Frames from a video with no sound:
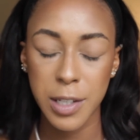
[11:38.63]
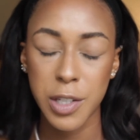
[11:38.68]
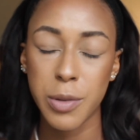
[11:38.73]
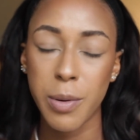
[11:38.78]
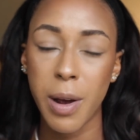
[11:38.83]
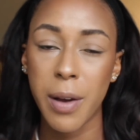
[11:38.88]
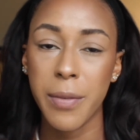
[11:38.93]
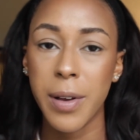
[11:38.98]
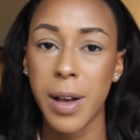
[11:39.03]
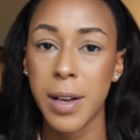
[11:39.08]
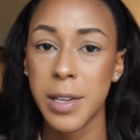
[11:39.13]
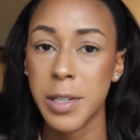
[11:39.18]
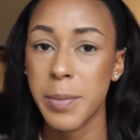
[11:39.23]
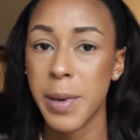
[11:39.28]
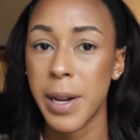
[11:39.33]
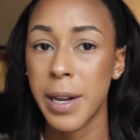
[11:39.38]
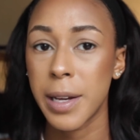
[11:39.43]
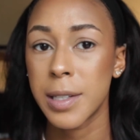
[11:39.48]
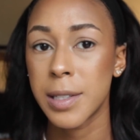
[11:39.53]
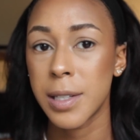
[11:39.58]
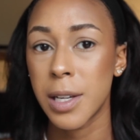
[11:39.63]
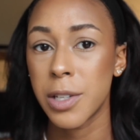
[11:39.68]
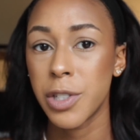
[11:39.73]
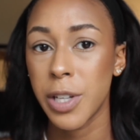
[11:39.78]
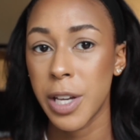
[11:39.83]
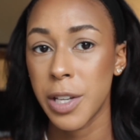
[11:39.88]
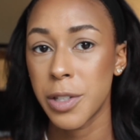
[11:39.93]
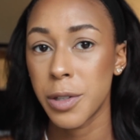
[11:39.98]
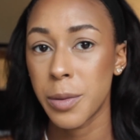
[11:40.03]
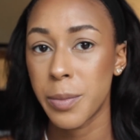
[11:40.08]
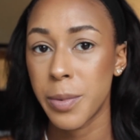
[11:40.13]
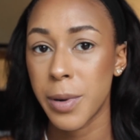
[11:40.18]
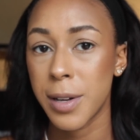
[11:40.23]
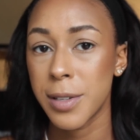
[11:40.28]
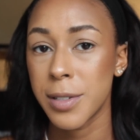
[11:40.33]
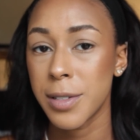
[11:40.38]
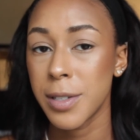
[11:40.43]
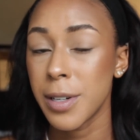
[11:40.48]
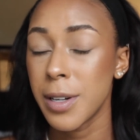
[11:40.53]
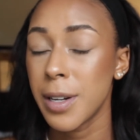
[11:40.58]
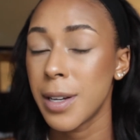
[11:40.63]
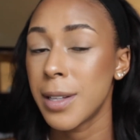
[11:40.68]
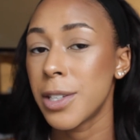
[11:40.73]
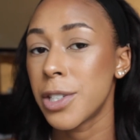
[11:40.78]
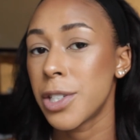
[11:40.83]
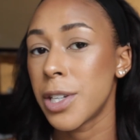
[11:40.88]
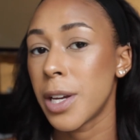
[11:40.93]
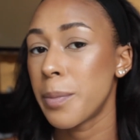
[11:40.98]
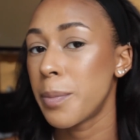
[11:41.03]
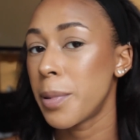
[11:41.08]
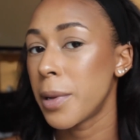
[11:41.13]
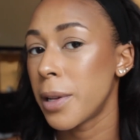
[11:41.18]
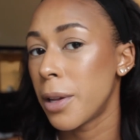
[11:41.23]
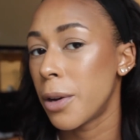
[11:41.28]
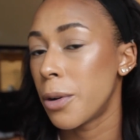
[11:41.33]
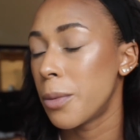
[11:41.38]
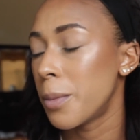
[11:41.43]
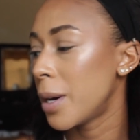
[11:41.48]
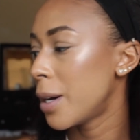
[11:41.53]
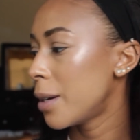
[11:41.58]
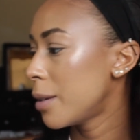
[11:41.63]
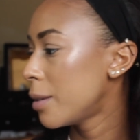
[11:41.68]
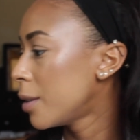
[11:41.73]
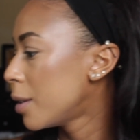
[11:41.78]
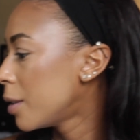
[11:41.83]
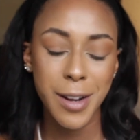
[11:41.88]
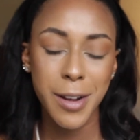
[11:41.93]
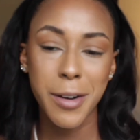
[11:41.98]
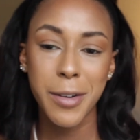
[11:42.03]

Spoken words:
this Thrive Causemetics Sun Chaser Bronzer in the shade Paloma.